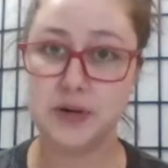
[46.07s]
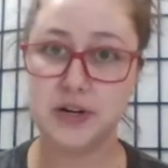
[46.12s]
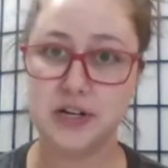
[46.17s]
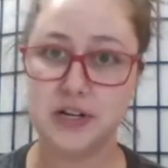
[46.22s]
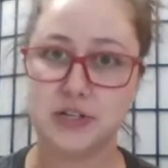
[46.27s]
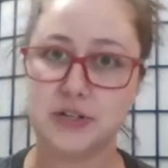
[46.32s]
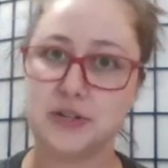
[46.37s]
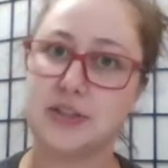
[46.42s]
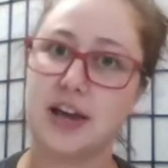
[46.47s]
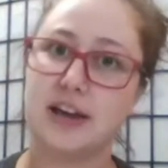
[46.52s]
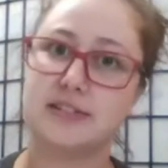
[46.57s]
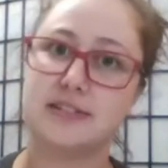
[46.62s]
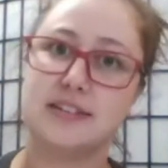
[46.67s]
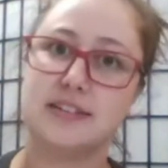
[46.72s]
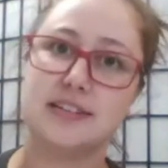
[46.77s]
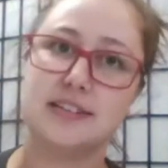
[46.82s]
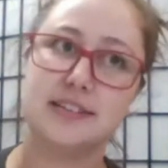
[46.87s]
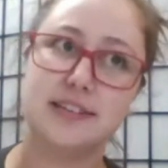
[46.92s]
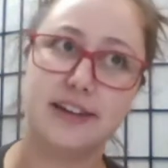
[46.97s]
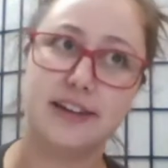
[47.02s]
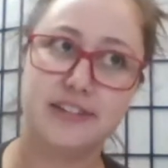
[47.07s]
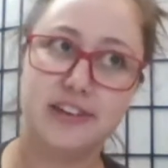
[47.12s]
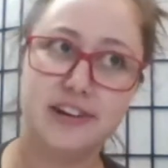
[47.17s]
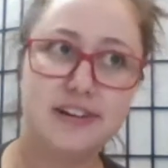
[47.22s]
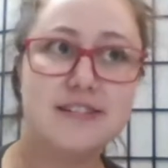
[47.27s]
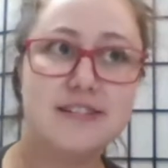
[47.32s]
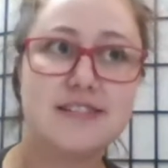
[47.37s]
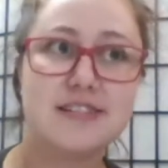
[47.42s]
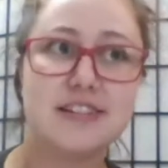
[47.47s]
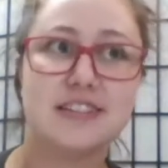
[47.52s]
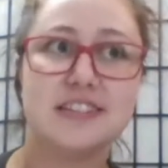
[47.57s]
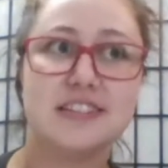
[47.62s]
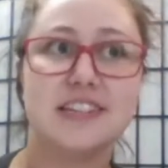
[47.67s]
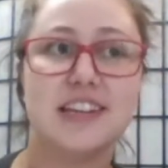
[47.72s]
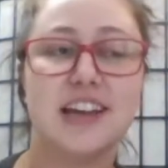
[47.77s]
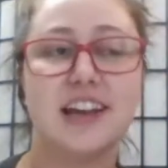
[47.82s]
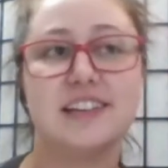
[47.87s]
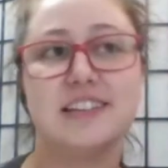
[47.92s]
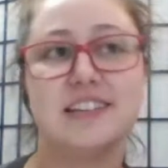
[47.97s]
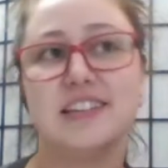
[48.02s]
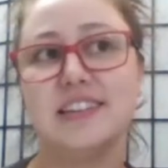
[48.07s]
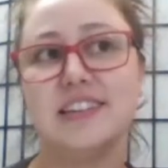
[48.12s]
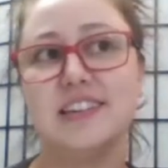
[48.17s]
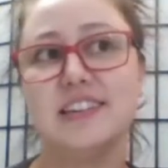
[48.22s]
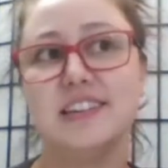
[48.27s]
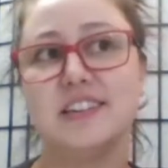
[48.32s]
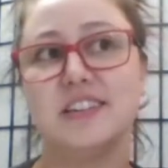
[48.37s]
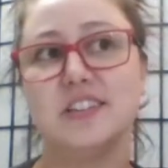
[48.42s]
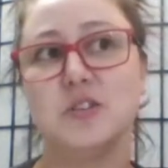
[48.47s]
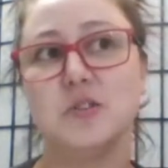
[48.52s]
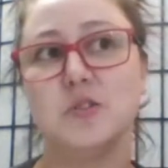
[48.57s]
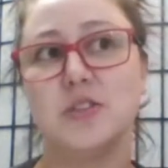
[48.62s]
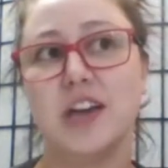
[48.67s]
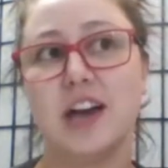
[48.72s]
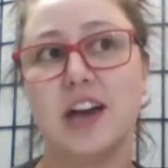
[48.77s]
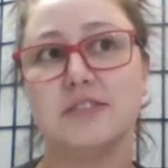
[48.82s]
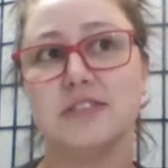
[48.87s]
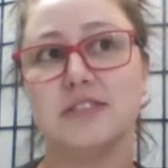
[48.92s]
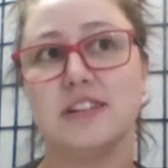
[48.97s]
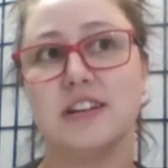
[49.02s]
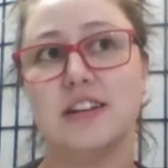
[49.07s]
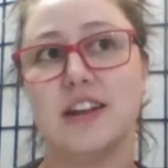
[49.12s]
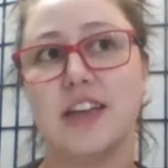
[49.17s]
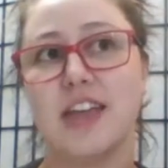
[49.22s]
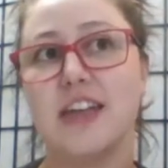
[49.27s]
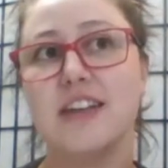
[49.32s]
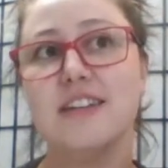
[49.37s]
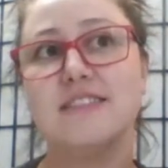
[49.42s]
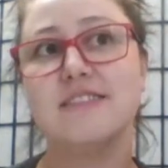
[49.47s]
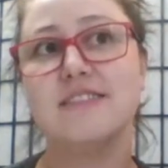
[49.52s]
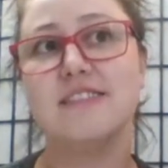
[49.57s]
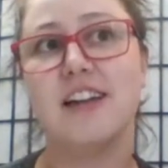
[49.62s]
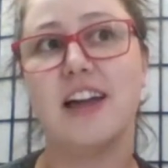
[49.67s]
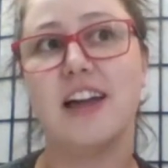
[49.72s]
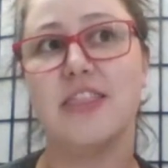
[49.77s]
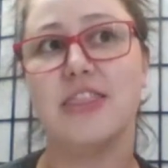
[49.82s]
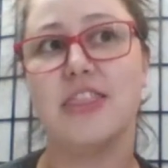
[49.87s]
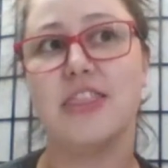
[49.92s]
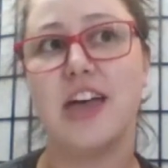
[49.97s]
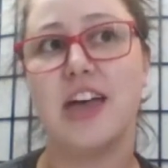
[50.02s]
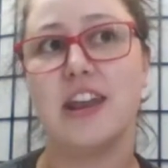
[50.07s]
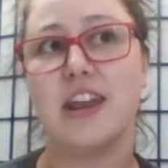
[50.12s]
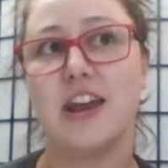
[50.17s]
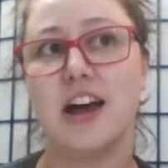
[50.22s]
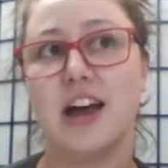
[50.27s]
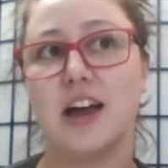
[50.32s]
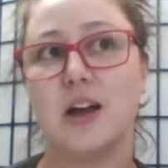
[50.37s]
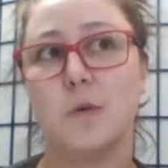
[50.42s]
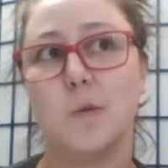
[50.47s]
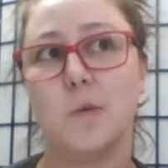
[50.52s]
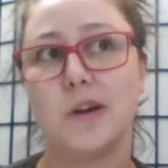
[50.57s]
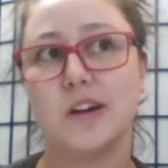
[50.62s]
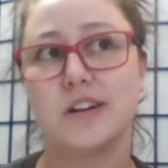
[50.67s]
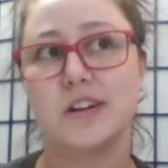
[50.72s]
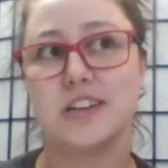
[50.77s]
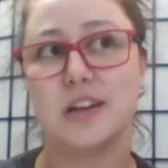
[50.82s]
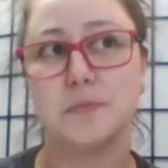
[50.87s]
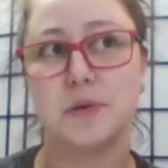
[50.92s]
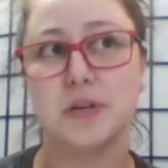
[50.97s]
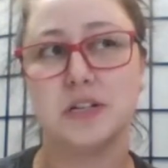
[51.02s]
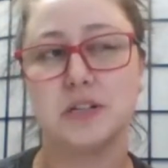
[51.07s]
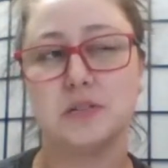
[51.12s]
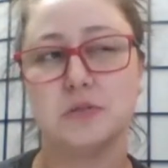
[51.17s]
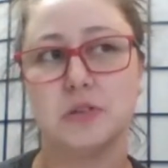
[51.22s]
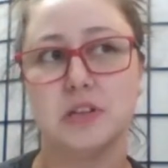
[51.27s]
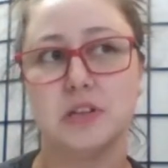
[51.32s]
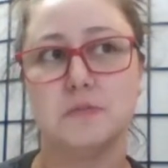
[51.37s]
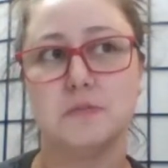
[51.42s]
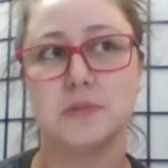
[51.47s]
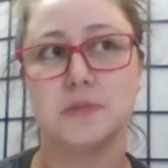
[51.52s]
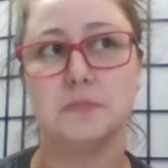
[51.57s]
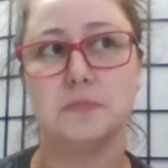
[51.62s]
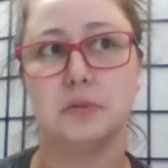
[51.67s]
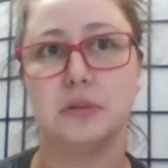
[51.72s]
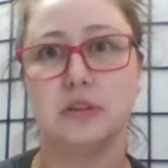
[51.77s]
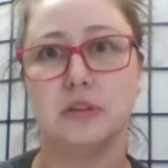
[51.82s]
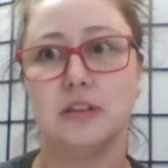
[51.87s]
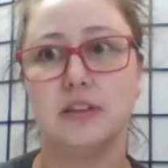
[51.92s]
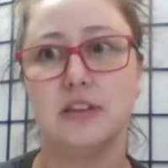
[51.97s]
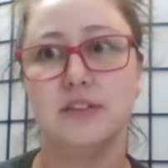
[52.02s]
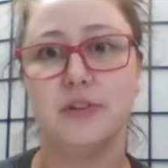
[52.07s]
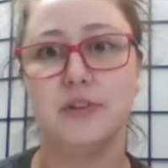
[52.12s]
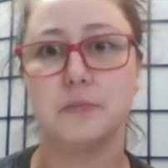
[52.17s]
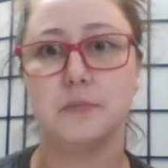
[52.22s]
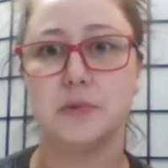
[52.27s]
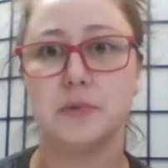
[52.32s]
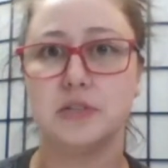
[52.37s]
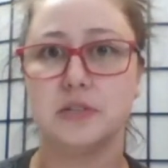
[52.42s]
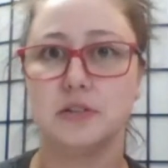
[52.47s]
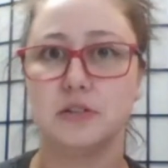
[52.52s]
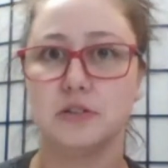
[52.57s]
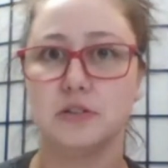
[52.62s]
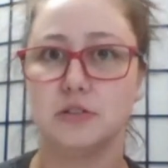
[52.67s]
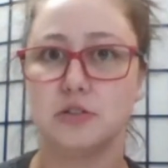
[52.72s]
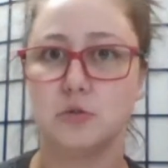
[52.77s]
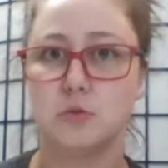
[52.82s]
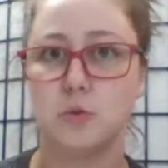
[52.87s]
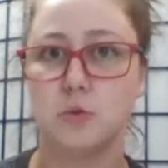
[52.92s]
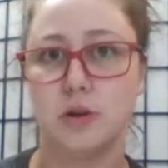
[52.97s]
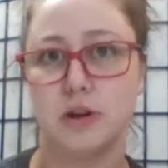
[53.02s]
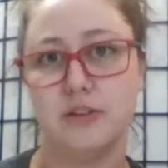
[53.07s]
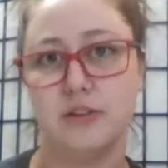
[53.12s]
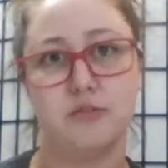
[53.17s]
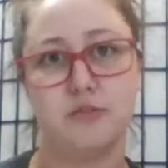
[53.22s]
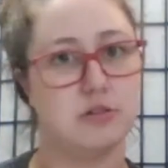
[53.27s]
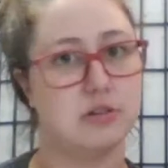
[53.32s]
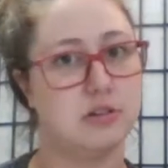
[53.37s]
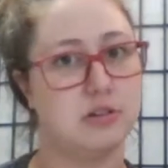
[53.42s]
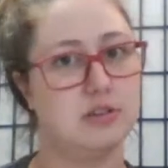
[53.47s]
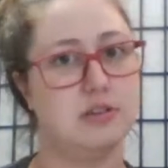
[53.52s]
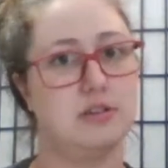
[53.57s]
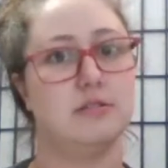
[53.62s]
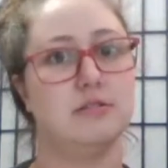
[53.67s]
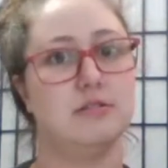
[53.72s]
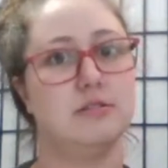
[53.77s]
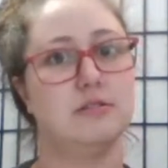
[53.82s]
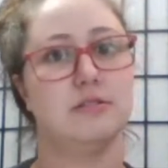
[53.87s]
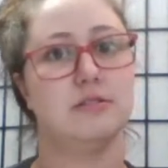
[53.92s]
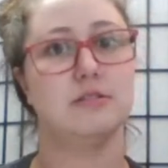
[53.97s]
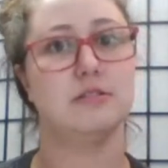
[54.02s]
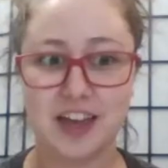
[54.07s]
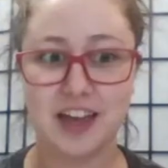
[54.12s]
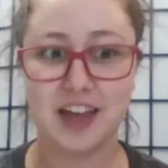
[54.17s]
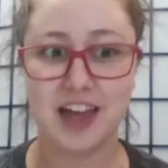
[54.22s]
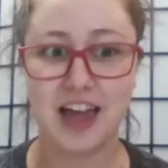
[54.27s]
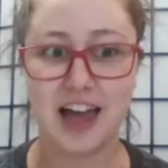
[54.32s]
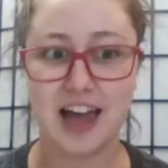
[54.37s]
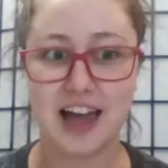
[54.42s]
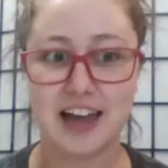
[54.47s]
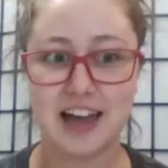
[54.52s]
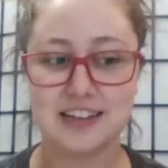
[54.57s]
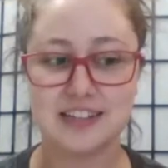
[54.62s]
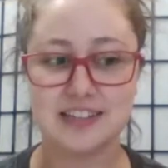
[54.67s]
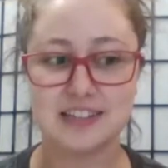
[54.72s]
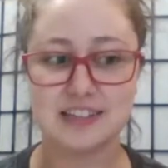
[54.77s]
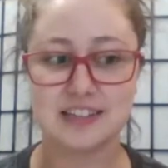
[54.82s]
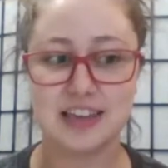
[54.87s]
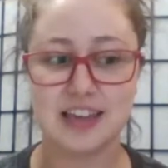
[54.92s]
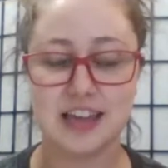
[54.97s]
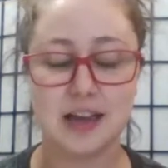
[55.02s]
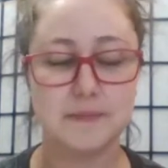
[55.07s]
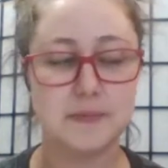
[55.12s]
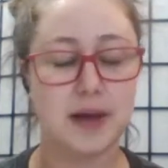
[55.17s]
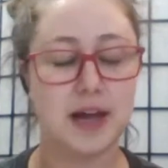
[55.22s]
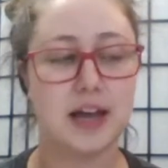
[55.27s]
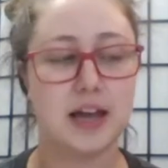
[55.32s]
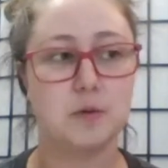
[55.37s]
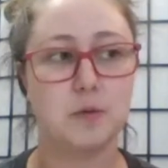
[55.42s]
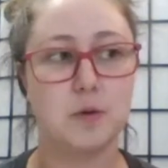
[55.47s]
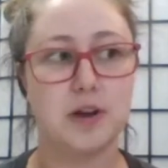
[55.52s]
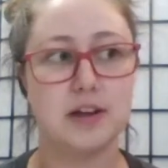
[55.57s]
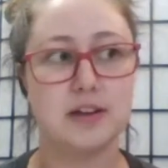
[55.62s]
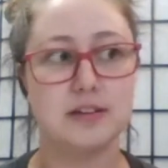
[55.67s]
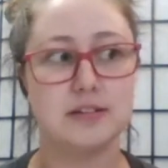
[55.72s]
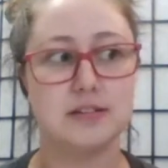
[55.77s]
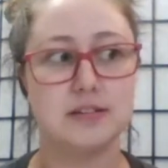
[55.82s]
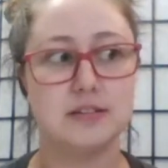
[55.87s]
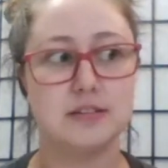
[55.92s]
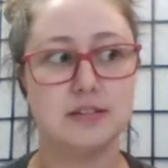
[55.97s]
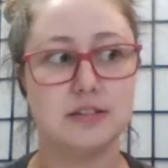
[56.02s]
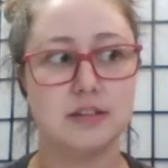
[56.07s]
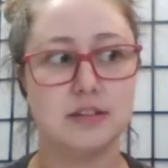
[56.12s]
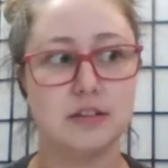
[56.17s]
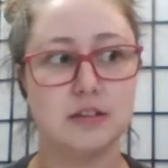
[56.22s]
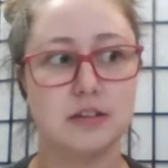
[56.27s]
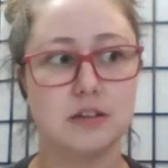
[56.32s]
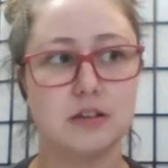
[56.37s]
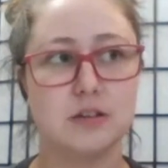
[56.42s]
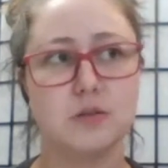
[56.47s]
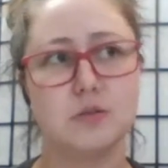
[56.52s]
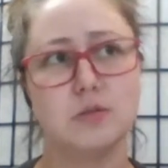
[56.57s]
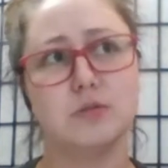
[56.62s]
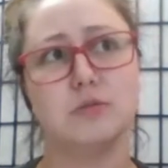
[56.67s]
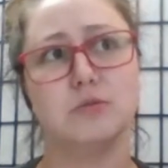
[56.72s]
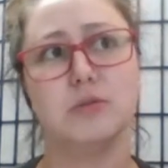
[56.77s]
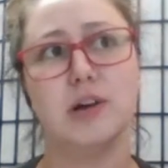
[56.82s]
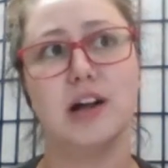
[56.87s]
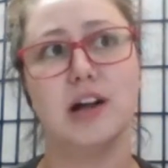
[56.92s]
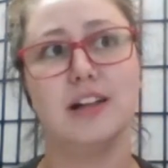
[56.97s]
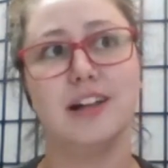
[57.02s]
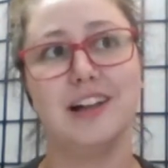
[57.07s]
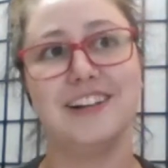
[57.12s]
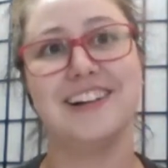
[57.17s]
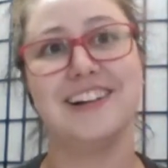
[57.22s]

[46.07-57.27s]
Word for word: in 2007, a CIT in 2008, and then I worked at Pearce Williams, I believe, up until 2014. At camp, I was, ooh, well,